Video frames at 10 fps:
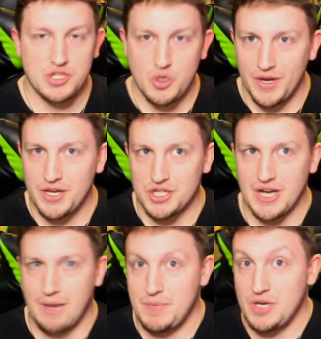quitting your
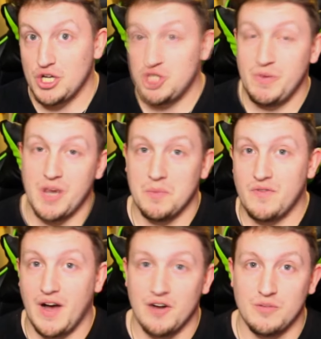job because you become a
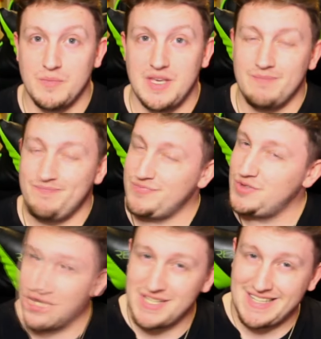viral meme
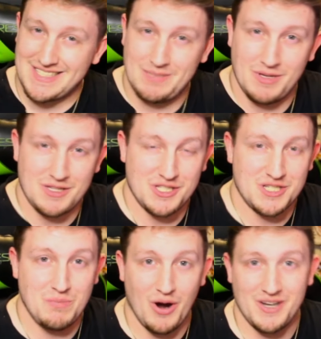does not seem like the
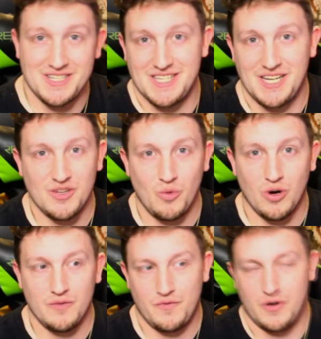smartest thing in the
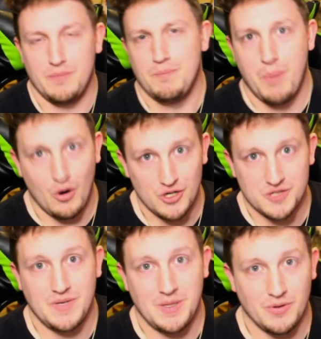world for
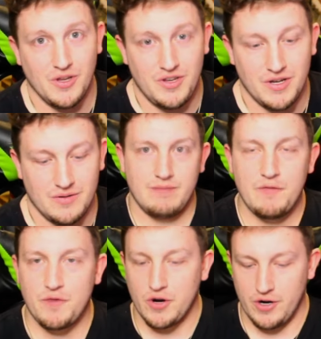most people to do.
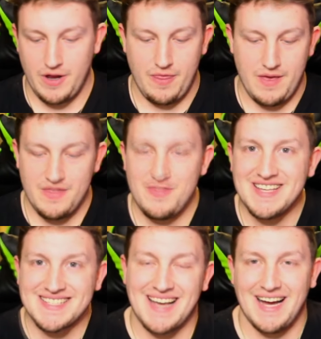And for her in
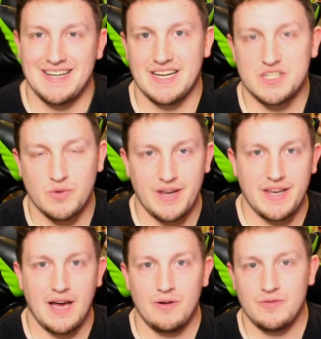this context right
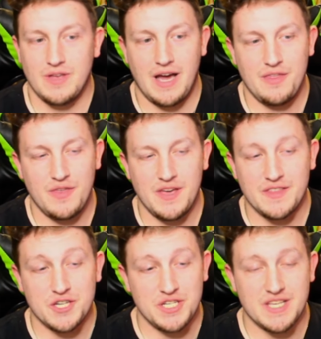now, I think
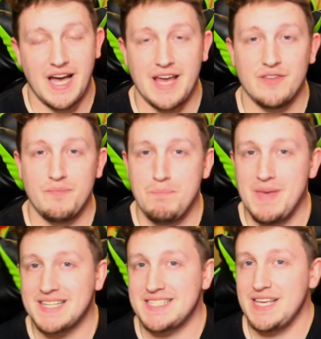that she's kind of
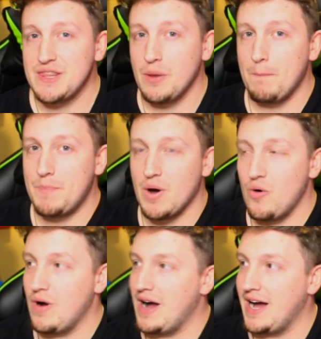missing the
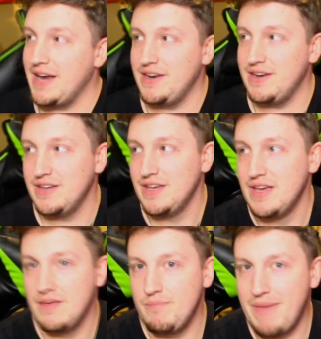boat on
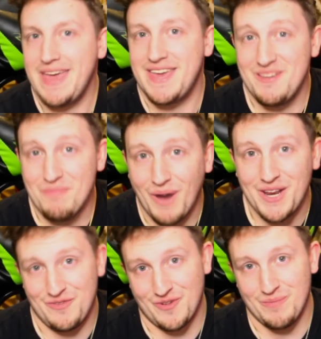making
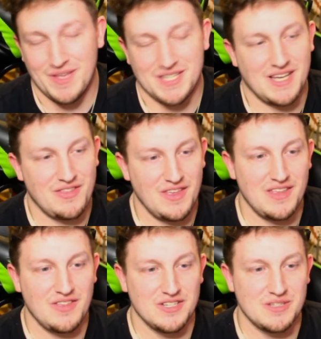money from this. I
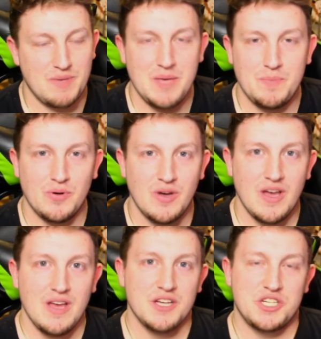think there's the people
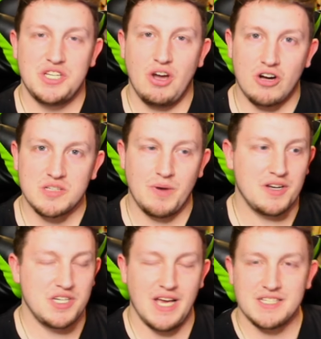she talks
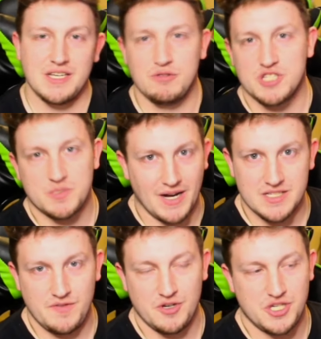about, she has a
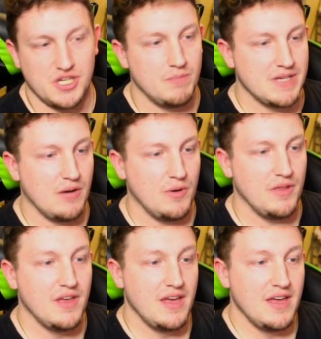response video she comes out
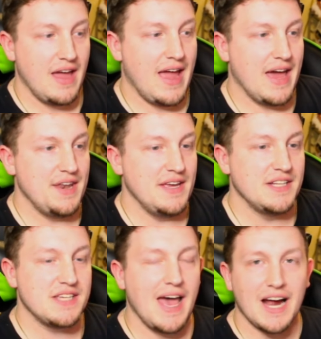with, and
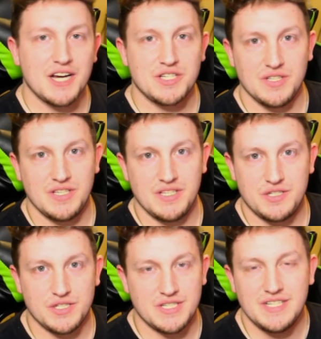it's actually
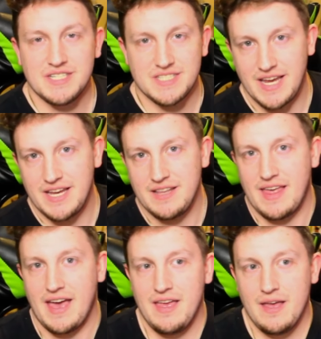just insane
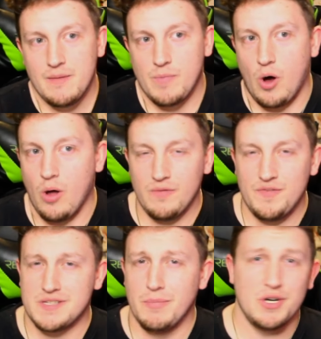that all of
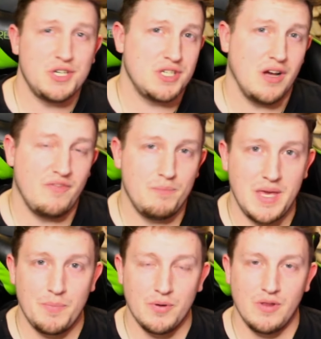this merch stuff and
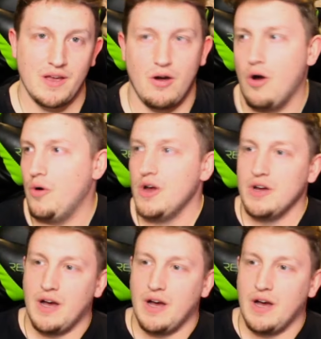people are like, oh,